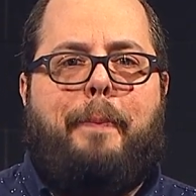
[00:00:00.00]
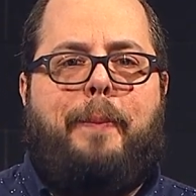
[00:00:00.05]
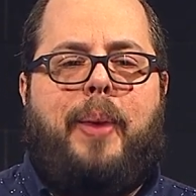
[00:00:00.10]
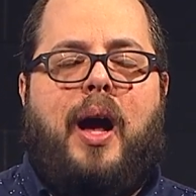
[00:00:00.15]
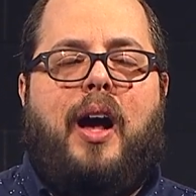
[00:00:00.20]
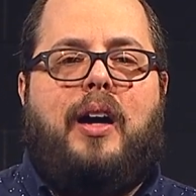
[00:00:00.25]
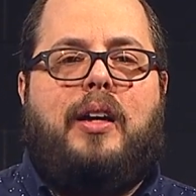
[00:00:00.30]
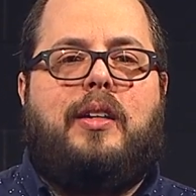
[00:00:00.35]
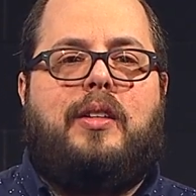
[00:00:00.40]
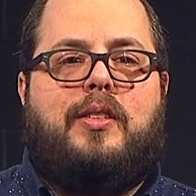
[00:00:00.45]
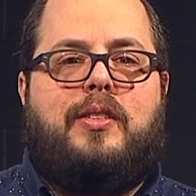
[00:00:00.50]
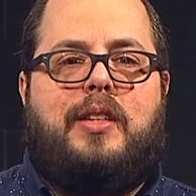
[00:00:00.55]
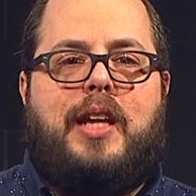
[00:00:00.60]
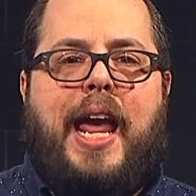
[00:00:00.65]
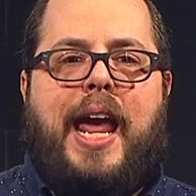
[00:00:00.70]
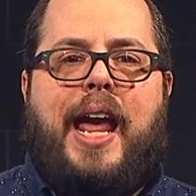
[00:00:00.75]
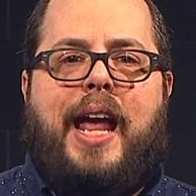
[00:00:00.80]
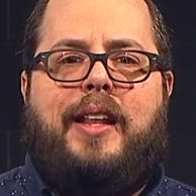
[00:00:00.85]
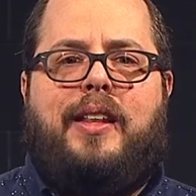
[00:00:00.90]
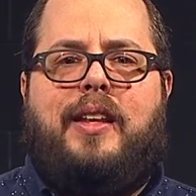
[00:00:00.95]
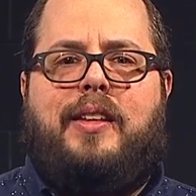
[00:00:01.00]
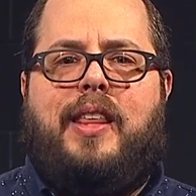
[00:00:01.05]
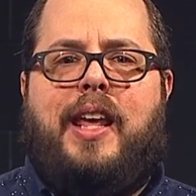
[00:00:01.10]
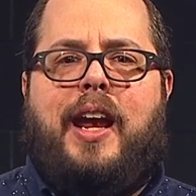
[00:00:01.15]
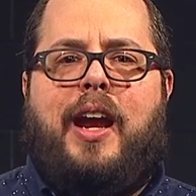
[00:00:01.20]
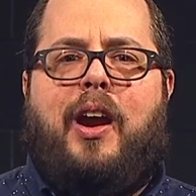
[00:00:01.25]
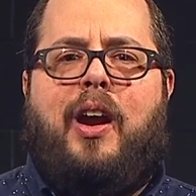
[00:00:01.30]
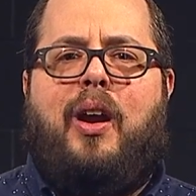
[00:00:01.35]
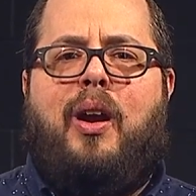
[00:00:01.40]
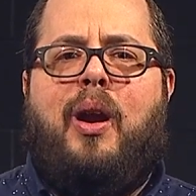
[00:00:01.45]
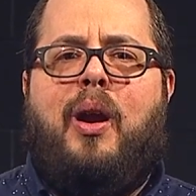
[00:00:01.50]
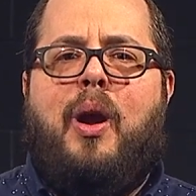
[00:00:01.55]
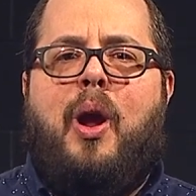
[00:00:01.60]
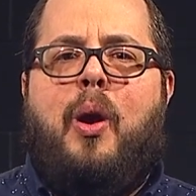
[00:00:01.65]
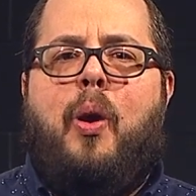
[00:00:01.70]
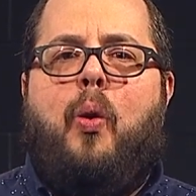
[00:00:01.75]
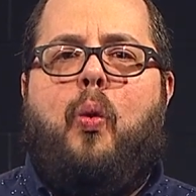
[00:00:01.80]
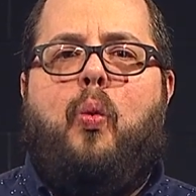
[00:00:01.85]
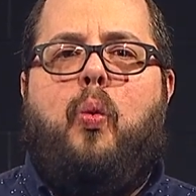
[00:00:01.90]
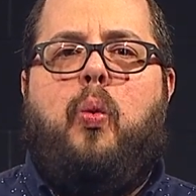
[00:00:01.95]
punks and
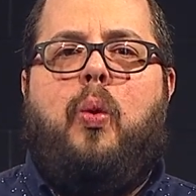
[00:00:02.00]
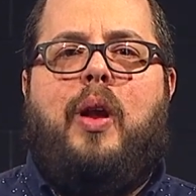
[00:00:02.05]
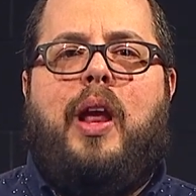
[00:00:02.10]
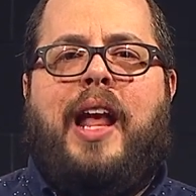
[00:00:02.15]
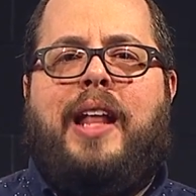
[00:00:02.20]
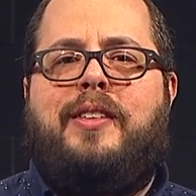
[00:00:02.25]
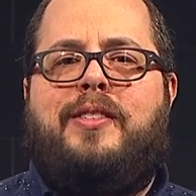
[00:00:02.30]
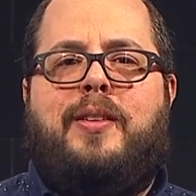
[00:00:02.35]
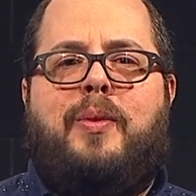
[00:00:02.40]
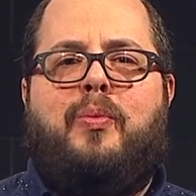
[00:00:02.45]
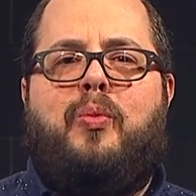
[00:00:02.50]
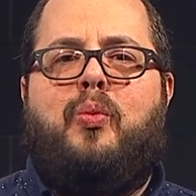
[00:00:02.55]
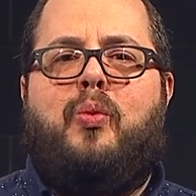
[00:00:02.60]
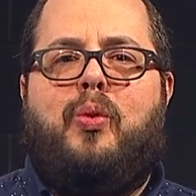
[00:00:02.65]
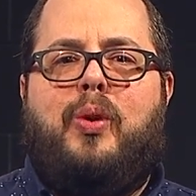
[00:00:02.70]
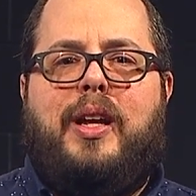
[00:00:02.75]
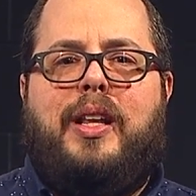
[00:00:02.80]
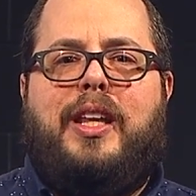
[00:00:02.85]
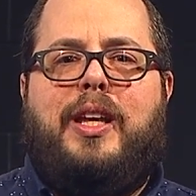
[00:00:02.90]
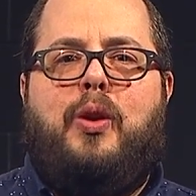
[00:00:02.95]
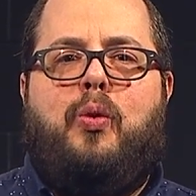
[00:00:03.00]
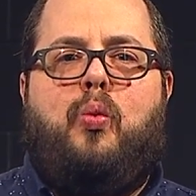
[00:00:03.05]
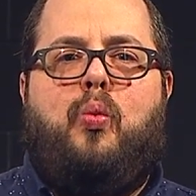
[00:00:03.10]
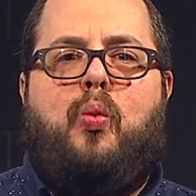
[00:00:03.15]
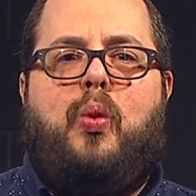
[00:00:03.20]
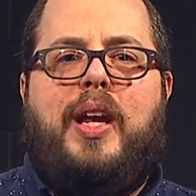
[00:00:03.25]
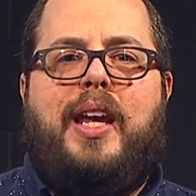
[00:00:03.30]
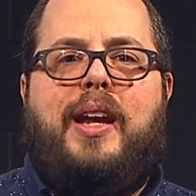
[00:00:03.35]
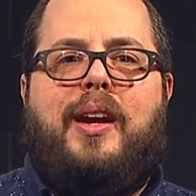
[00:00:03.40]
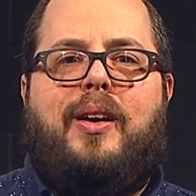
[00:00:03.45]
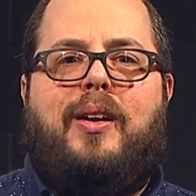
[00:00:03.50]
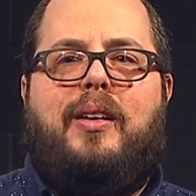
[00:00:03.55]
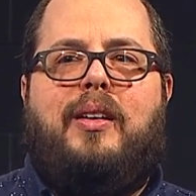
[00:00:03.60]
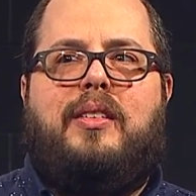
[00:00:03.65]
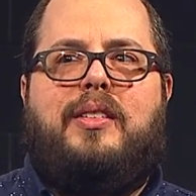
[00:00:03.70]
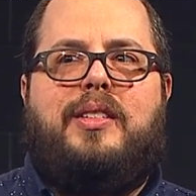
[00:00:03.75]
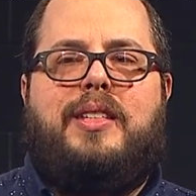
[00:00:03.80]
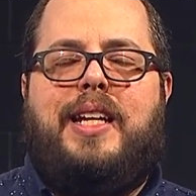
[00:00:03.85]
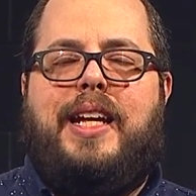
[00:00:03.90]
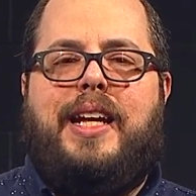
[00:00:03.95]
some really
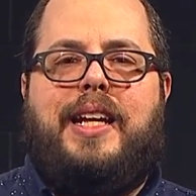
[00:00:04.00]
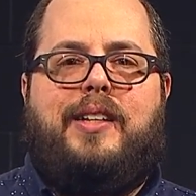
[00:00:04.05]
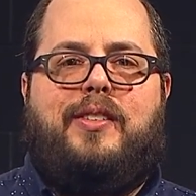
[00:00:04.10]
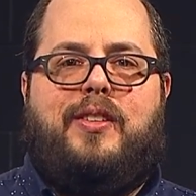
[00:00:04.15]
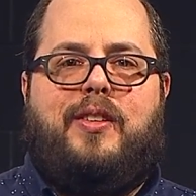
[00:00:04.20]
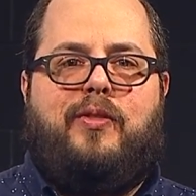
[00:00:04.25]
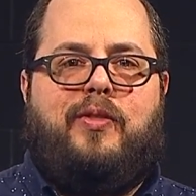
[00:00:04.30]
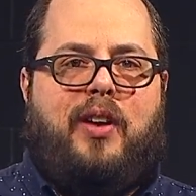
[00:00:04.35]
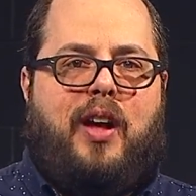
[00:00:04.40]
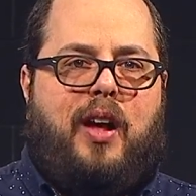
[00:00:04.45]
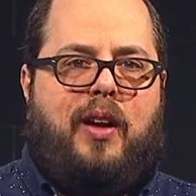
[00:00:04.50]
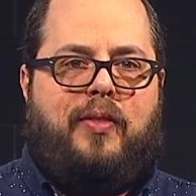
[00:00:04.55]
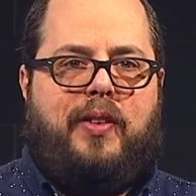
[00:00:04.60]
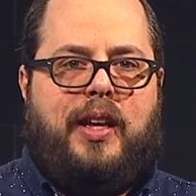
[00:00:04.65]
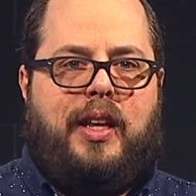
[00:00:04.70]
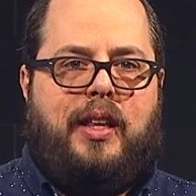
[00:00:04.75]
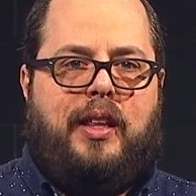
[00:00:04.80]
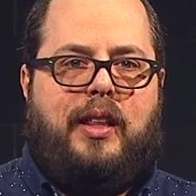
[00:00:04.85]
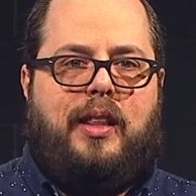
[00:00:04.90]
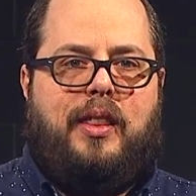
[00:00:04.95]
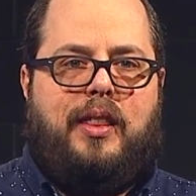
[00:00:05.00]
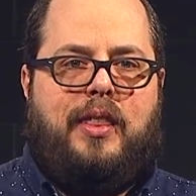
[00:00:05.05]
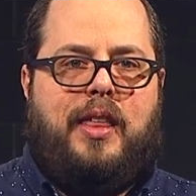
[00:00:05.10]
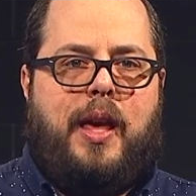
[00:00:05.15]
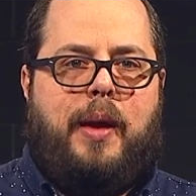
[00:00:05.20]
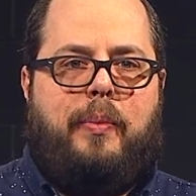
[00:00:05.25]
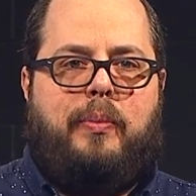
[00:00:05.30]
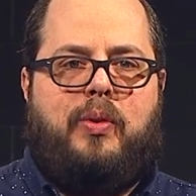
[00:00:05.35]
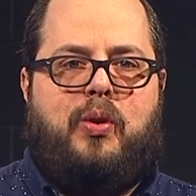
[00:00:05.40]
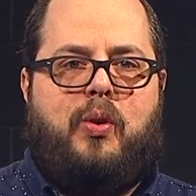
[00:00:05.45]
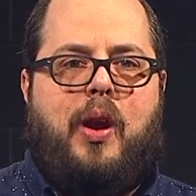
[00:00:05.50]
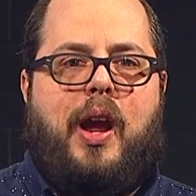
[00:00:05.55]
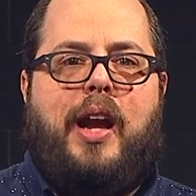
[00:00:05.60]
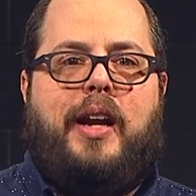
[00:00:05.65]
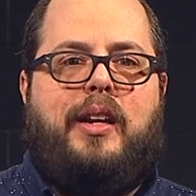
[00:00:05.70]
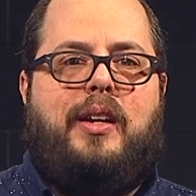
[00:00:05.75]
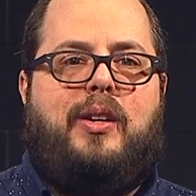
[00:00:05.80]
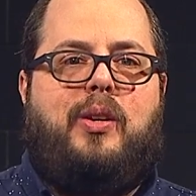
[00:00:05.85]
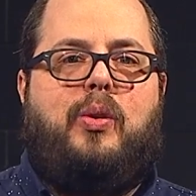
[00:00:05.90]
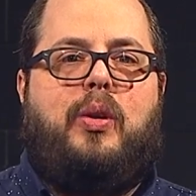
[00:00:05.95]
weird scenes involving them
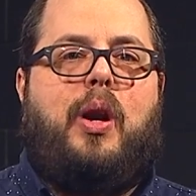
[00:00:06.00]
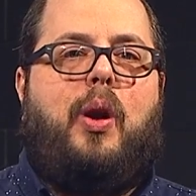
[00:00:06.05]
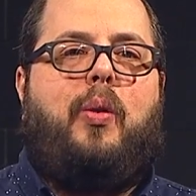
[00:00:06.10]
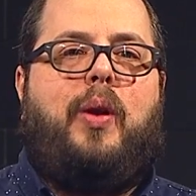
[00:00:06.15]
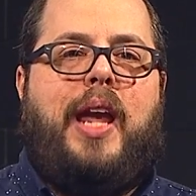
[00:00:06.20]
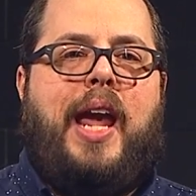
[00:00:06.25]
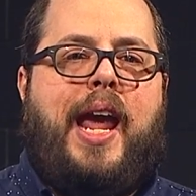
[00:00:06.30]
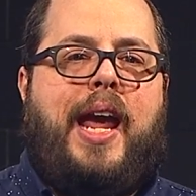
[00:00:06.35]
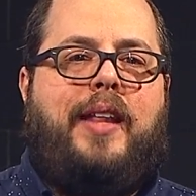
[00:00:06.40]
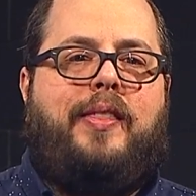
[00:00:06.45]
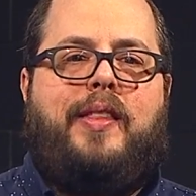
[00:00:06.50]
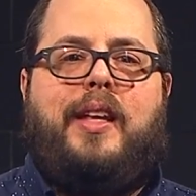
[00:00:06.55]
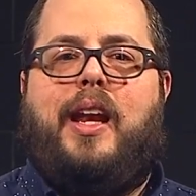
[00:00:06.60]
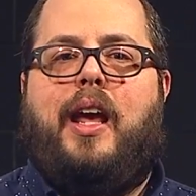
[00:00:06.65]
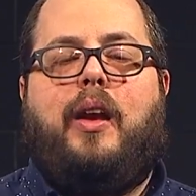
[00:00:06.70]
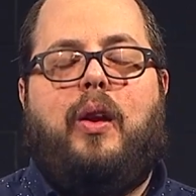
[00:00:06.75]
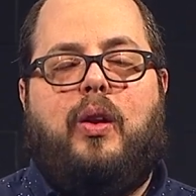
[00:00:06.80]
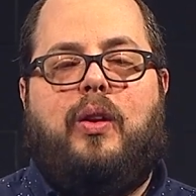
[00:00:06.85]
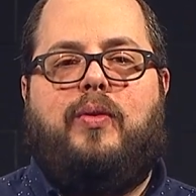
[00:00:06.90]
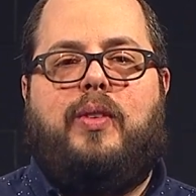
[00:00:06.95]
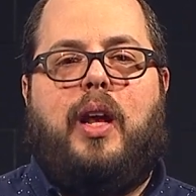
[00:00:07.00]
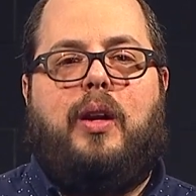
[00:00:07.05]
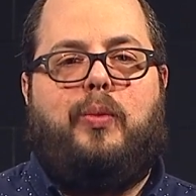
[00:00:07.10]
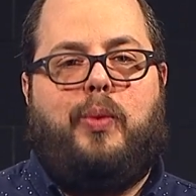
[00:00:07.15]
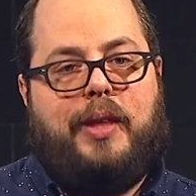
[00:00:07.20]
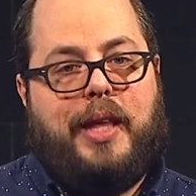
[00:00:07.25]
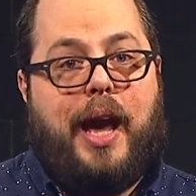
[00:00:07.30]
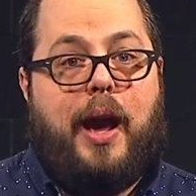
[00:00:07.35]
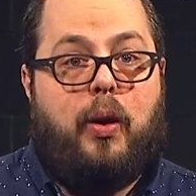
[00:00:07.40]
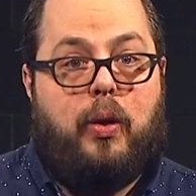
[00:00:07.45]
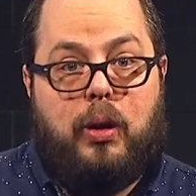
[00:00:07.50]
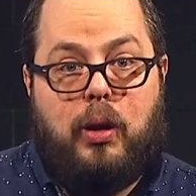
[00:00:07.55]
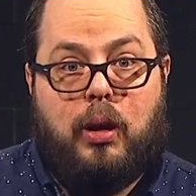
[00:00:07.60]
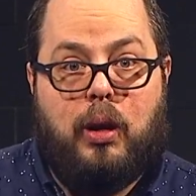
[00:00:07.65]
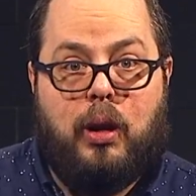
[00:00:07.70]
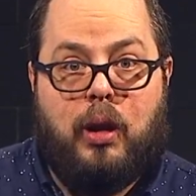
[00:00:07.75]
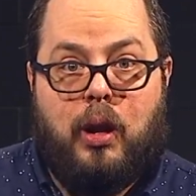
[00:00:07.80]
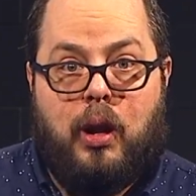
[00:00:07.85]
trying to do cocaine that I could have done without.